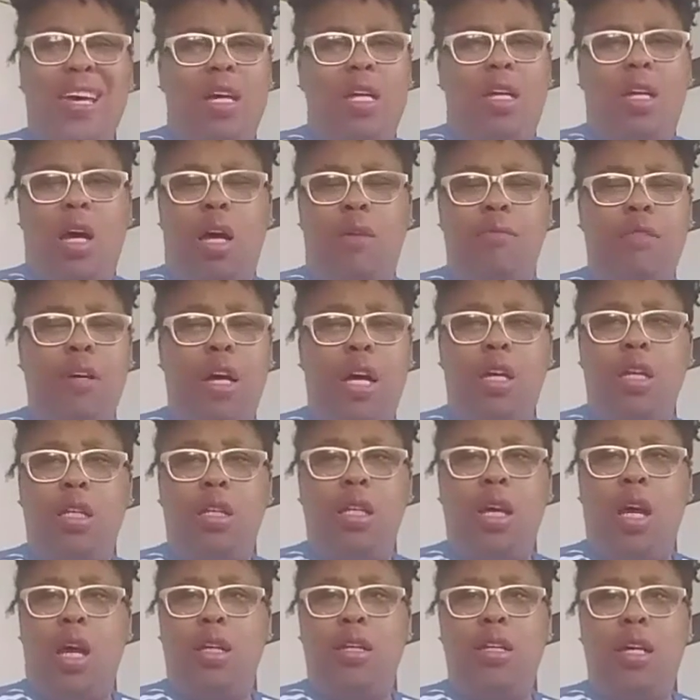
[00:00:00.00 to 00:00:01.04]
And I've
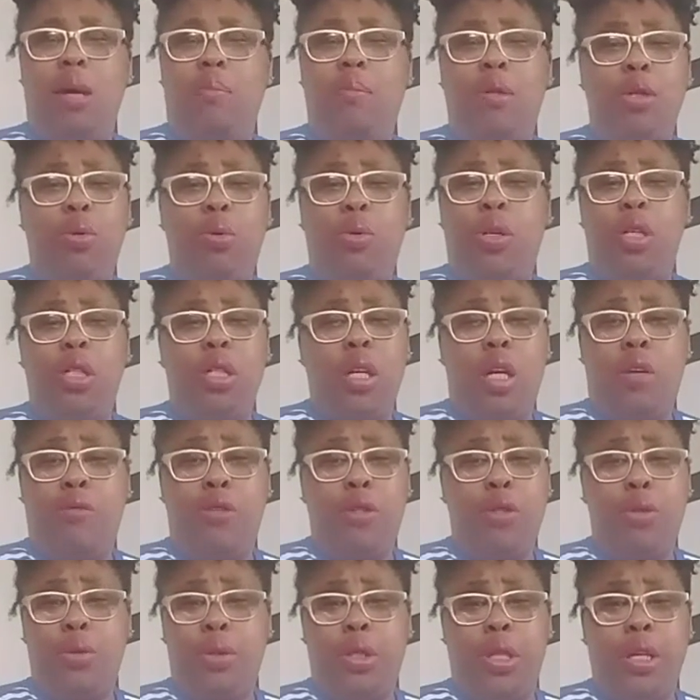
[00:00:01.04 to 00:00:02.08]
been doing this now
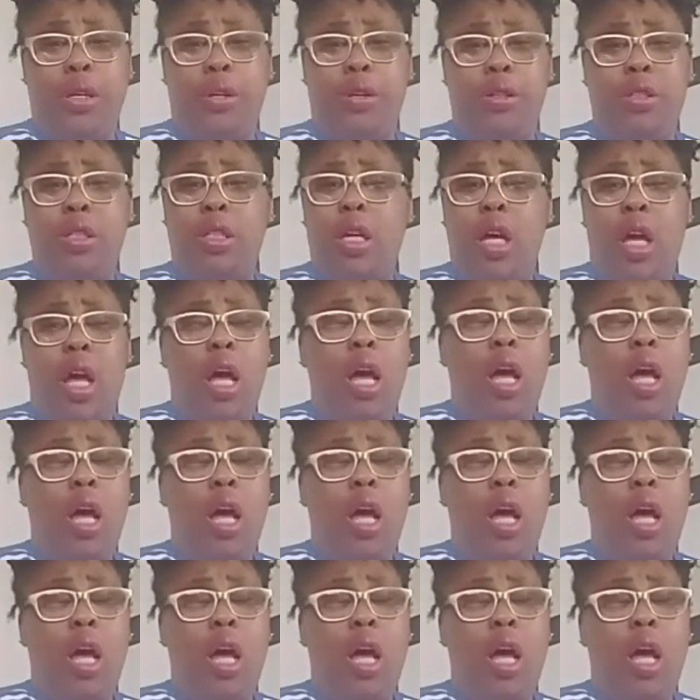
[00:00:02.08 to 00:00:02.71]
for 2 years.